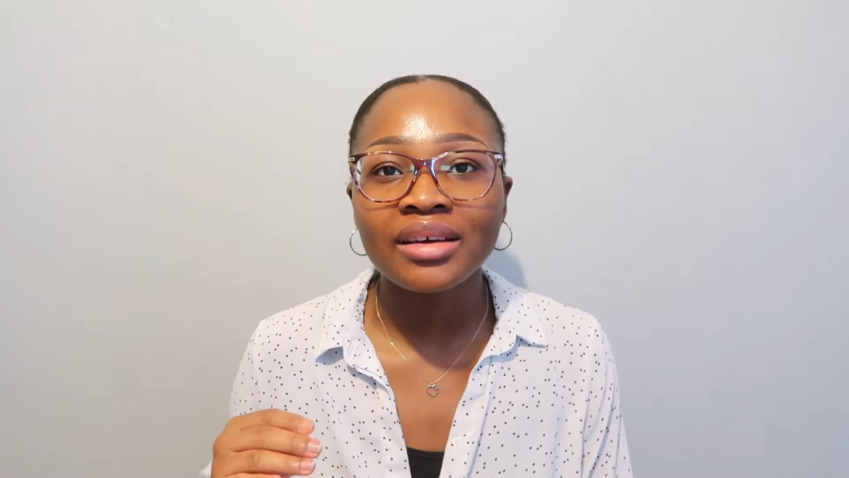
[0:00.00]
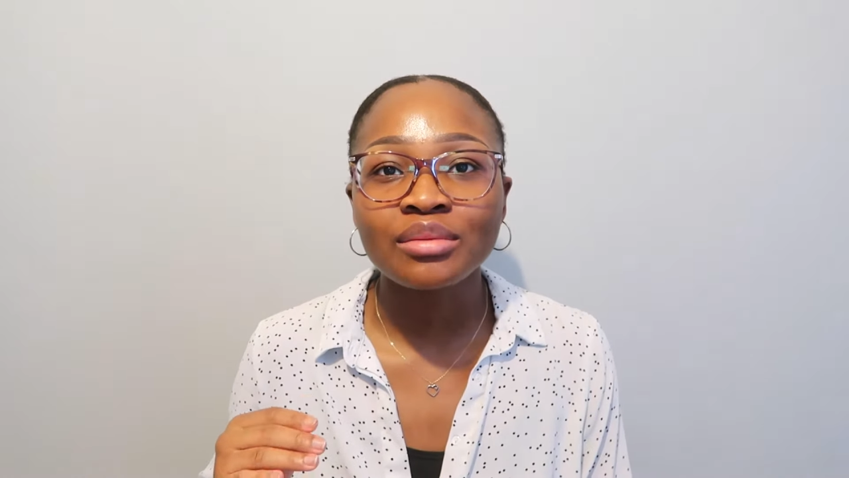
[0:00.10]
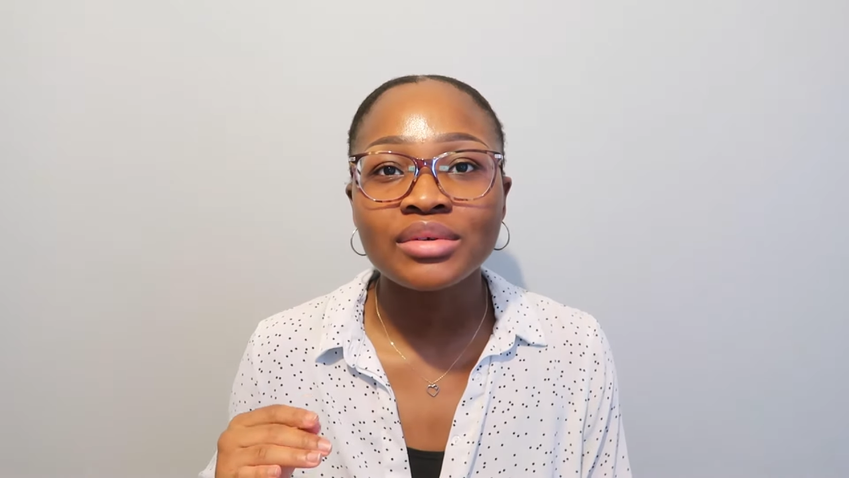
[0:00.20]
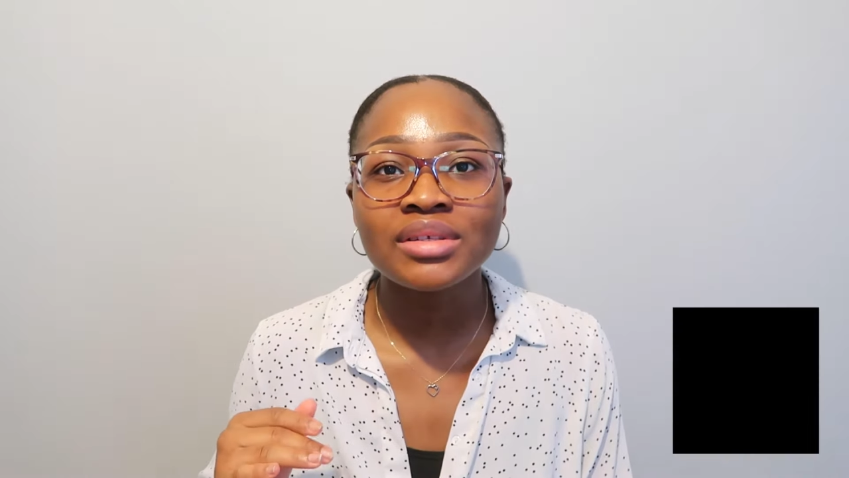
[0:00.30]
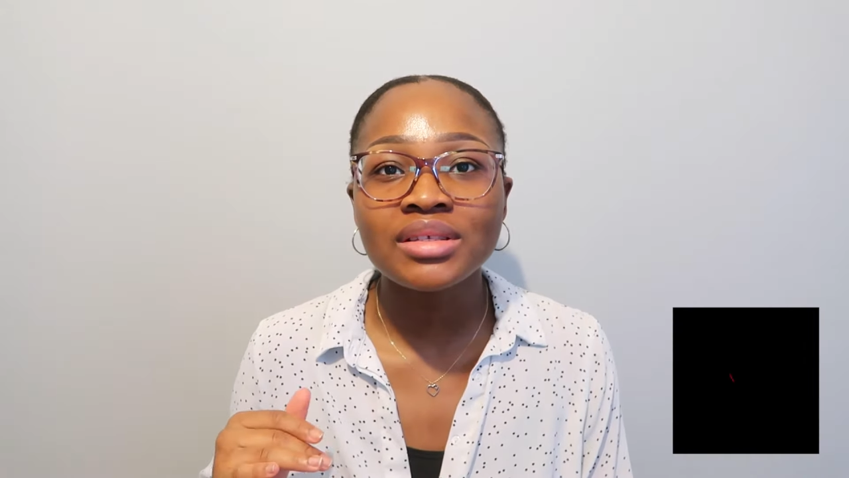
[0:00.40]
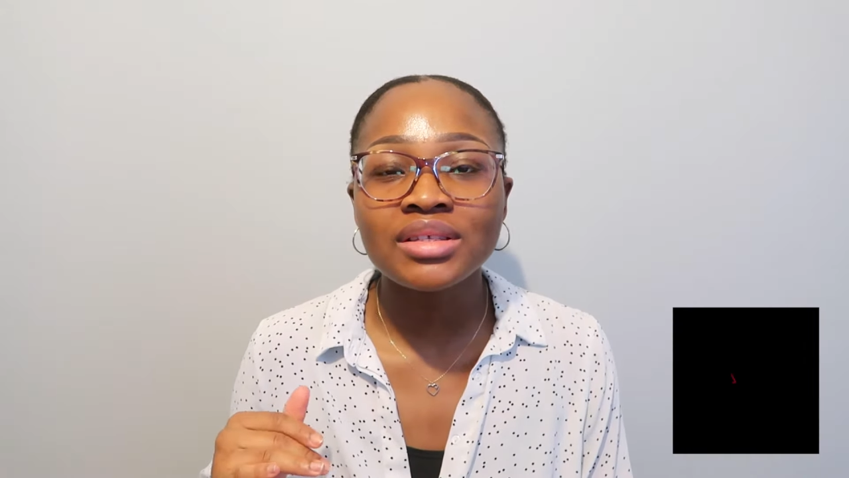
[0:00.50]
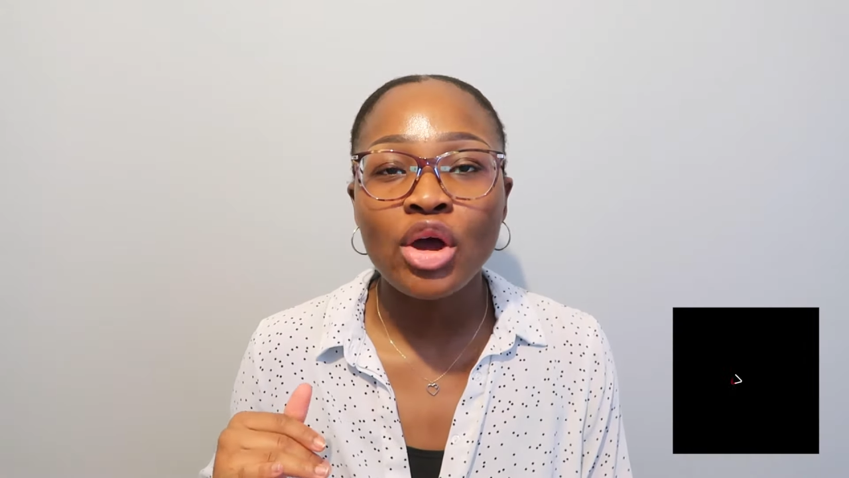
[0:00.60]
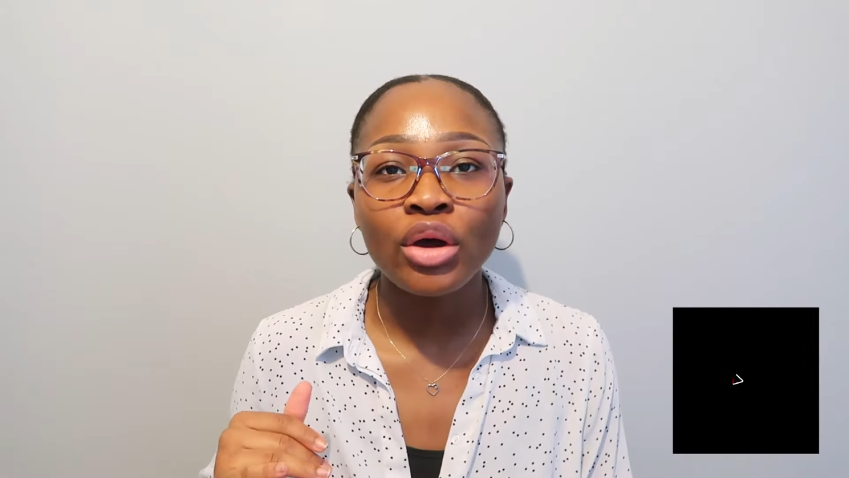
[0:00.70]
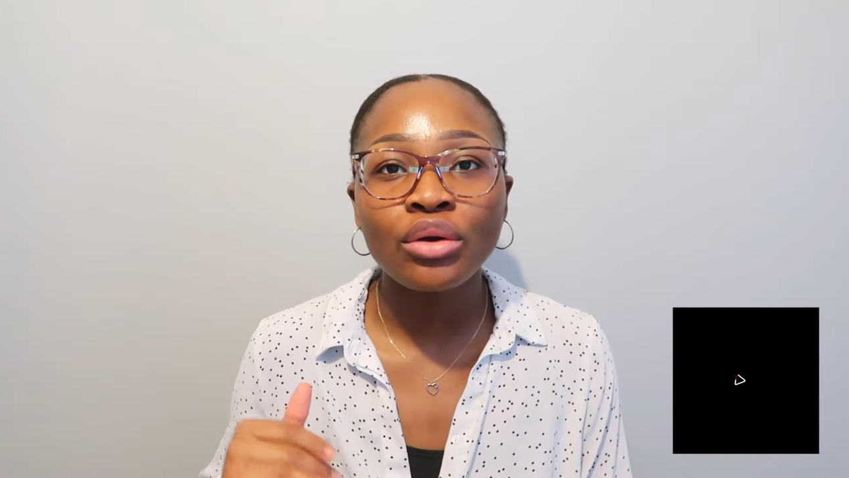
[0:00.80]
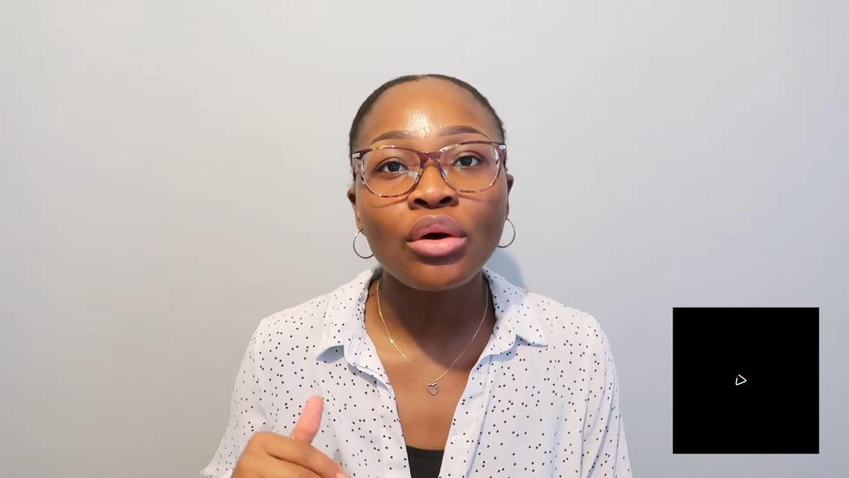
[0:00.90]
It was
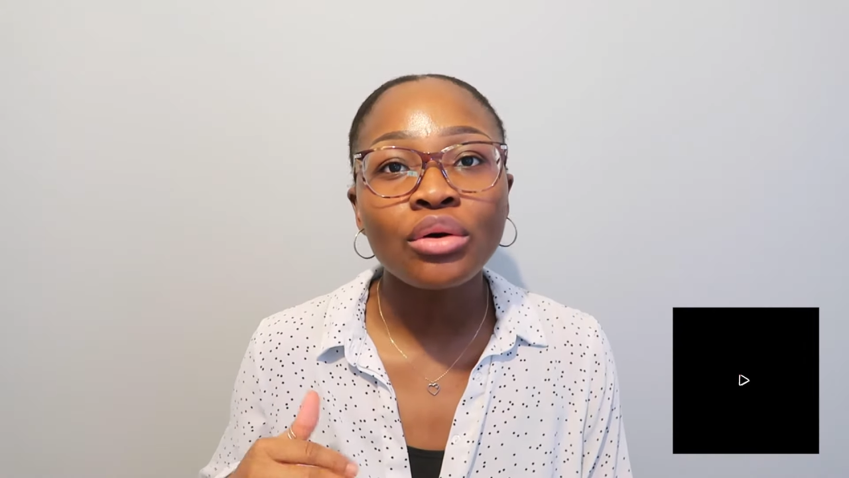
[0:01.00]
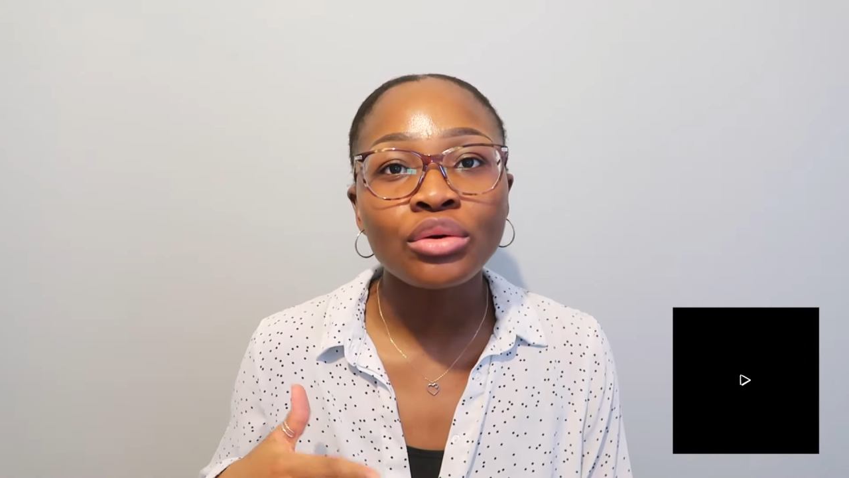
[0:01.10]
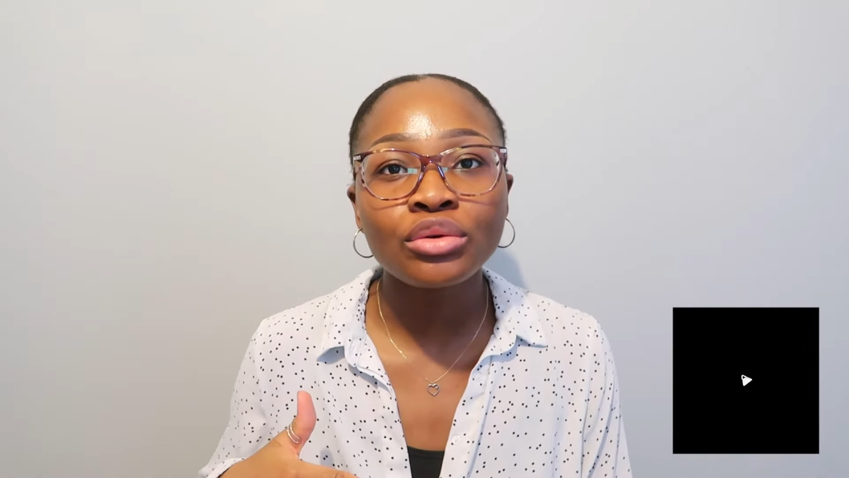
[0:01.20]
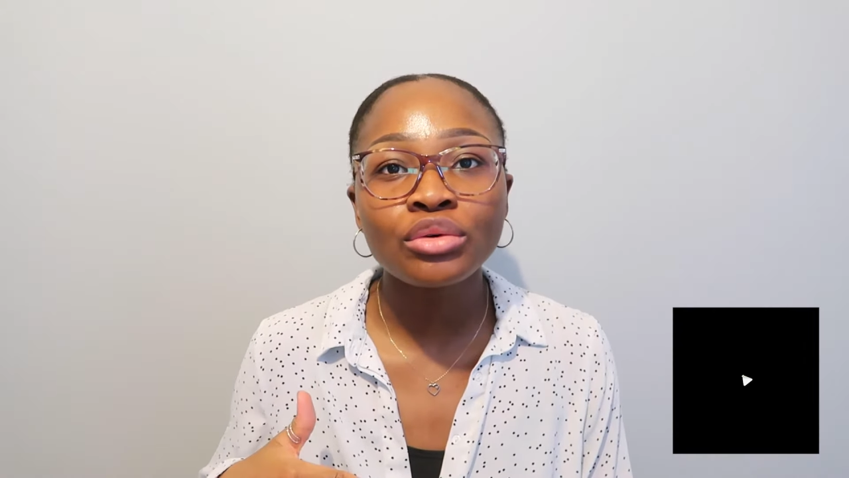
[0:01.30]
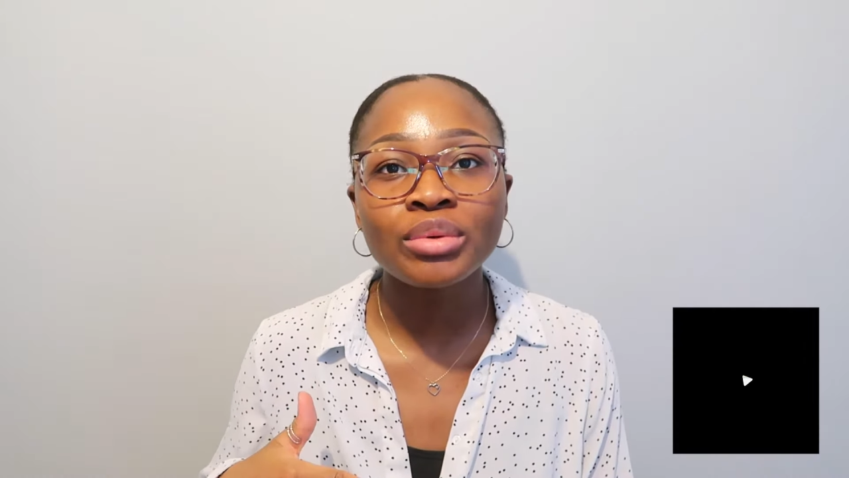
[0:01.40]
not cool,